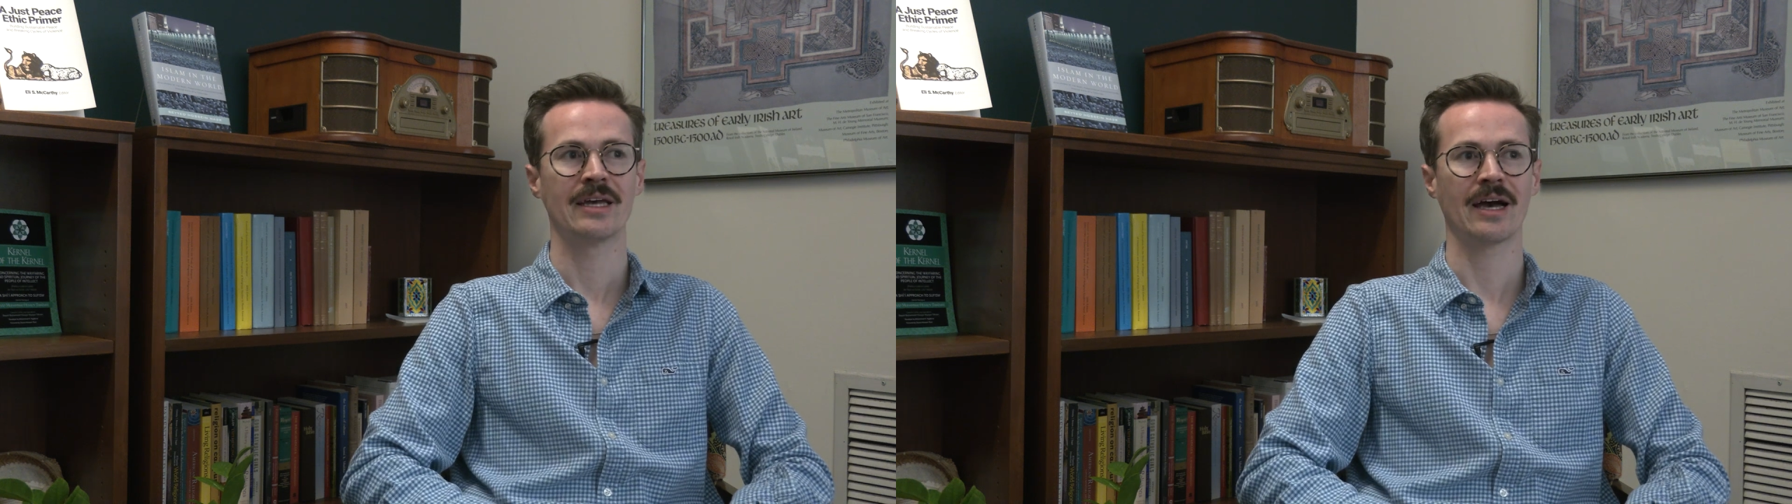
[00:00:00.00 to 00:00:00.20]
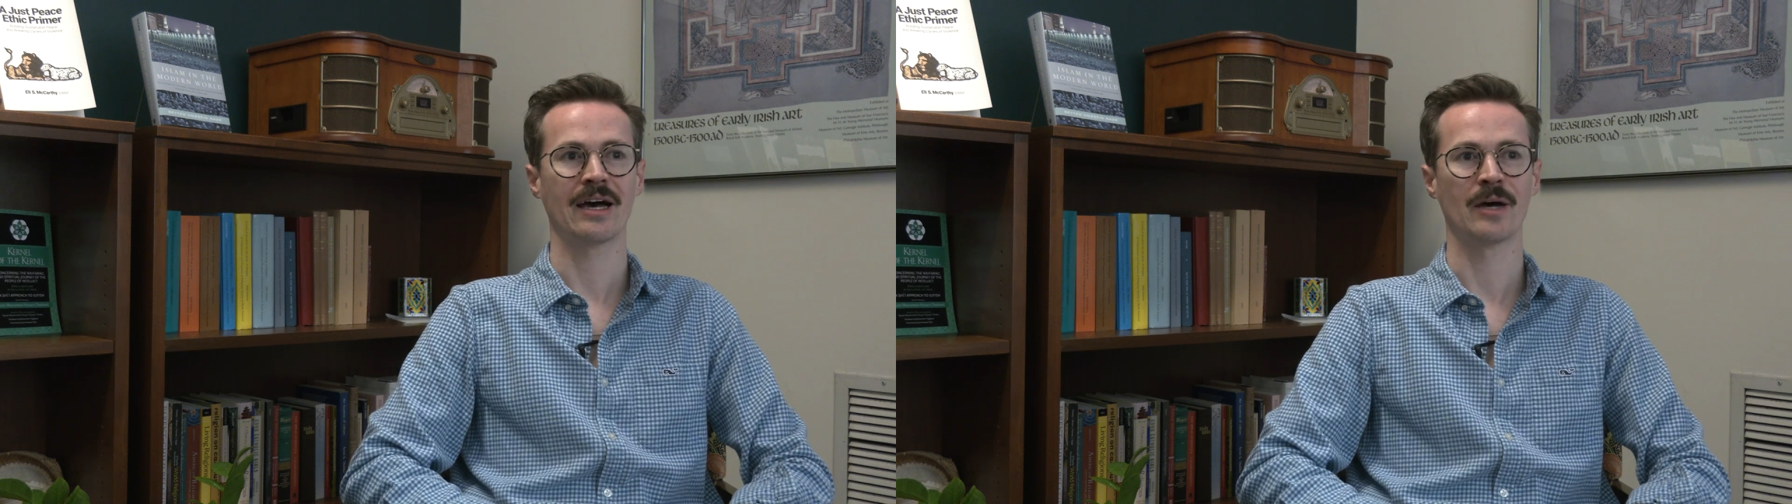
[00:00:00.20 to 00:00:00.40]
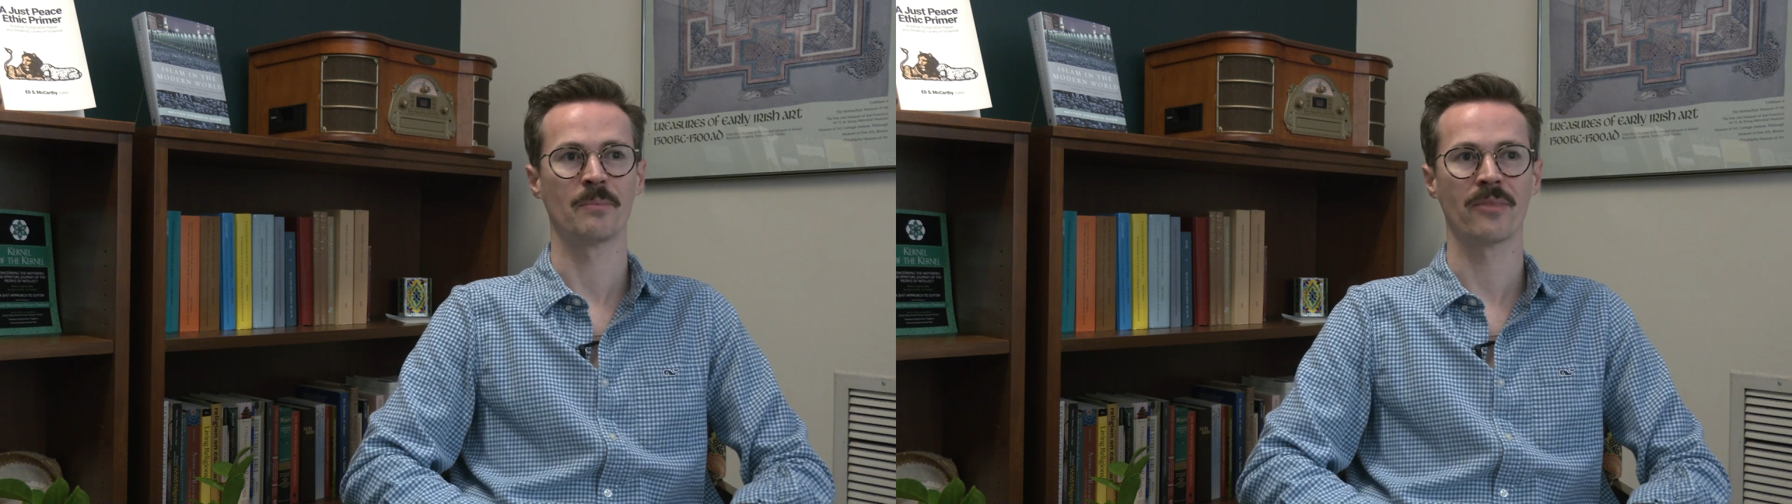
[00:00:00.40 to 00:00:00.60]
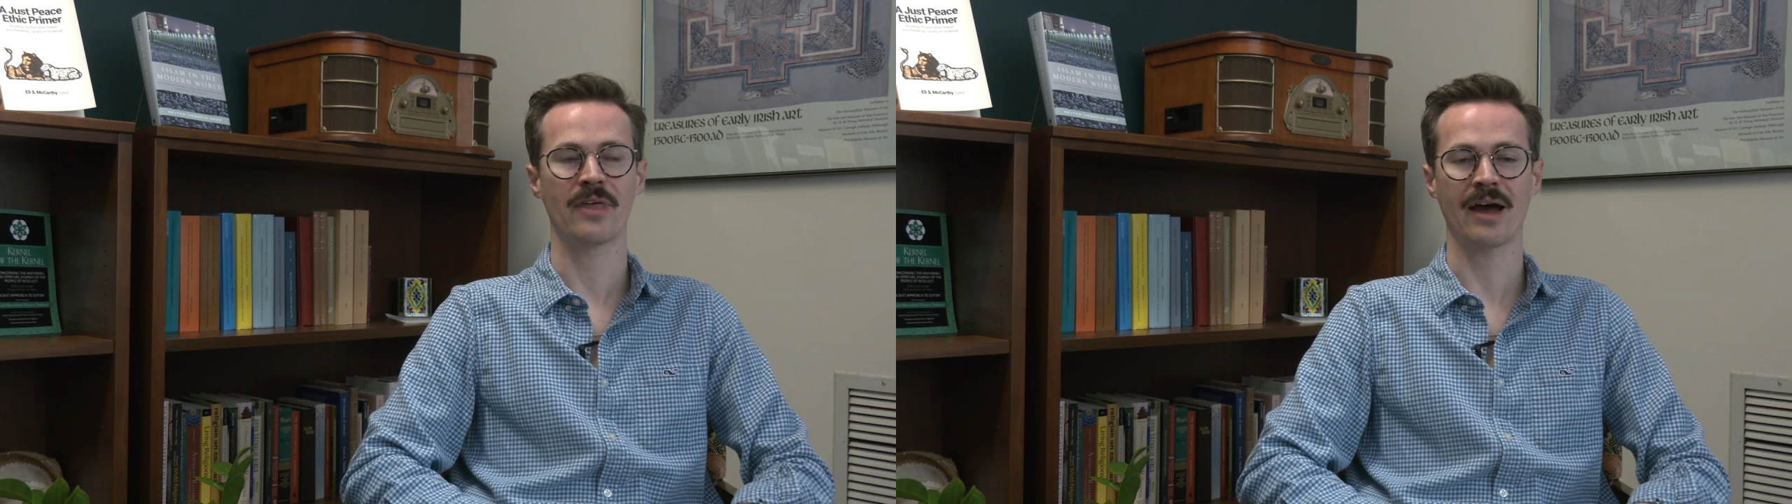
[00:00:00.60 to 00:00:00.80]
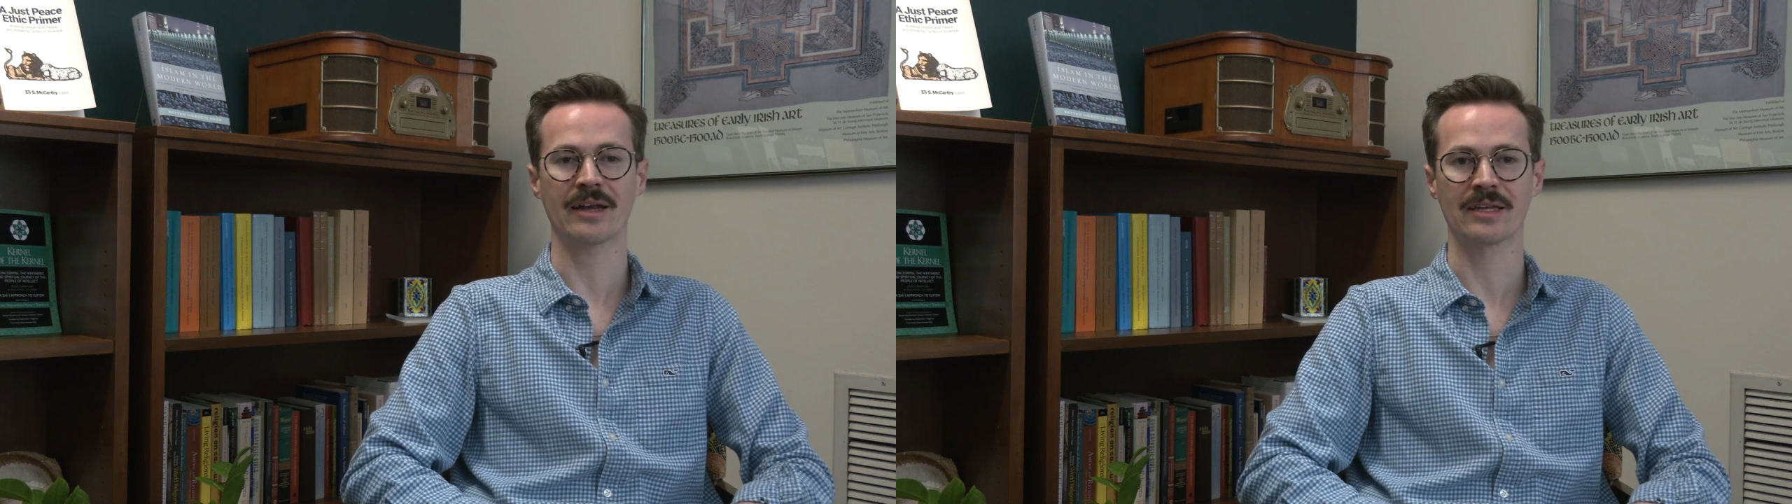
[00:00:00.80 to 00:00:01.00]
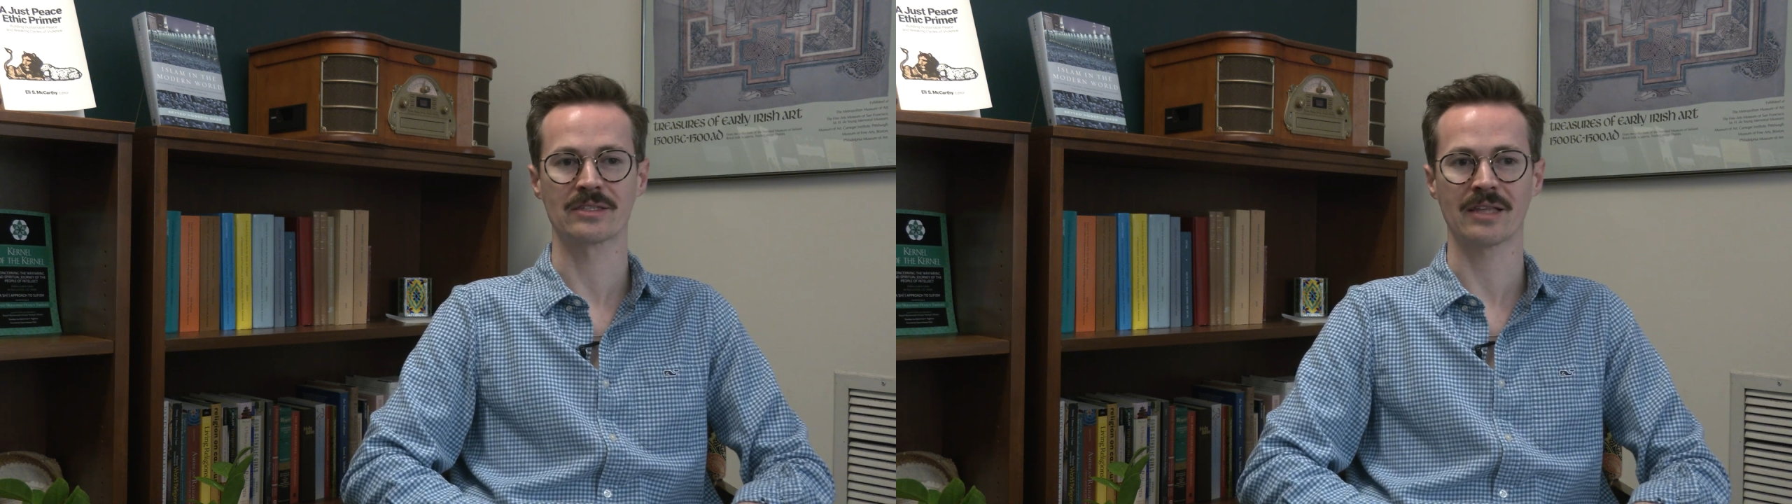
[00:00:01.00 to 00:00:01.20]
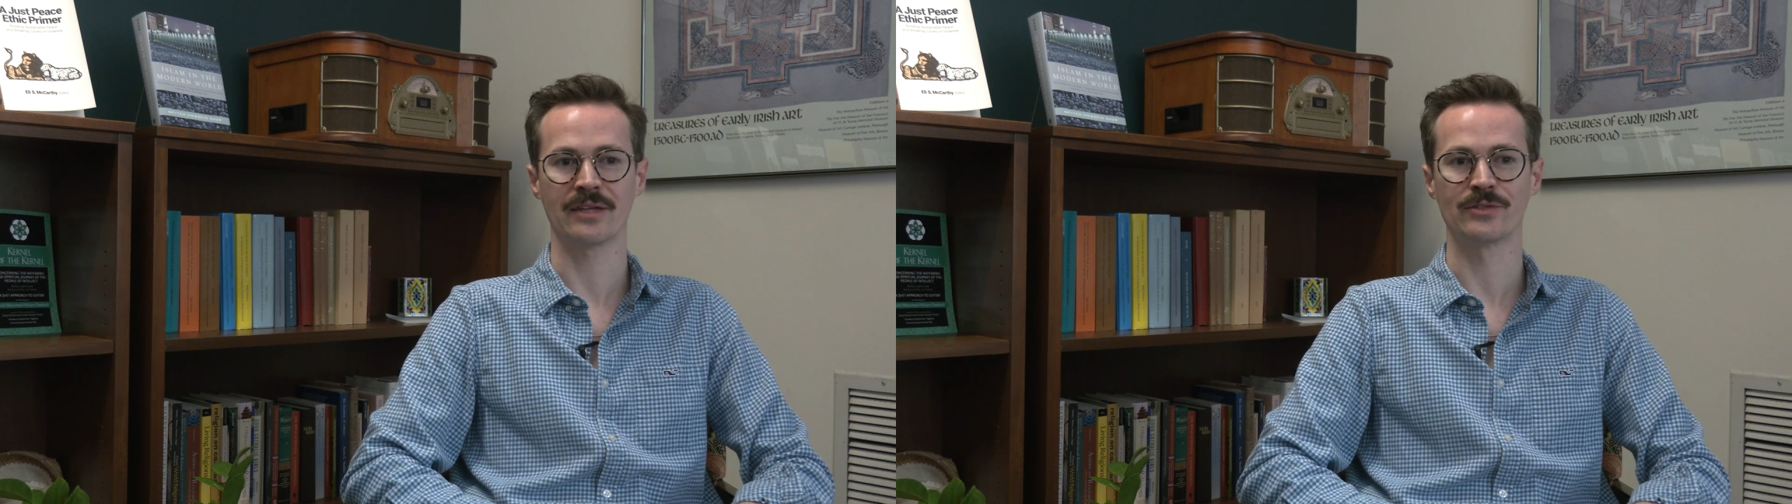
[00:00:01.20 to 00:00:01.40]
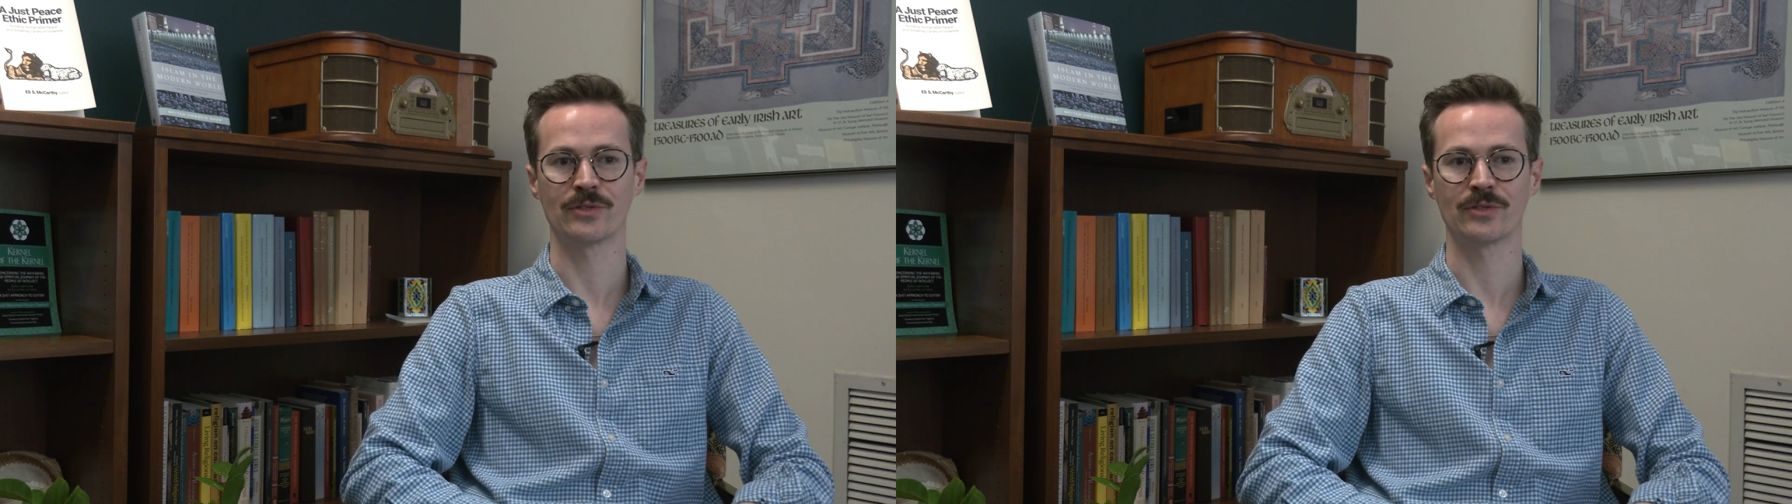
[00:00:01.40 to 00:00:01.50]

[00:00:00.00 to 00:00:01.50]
that has led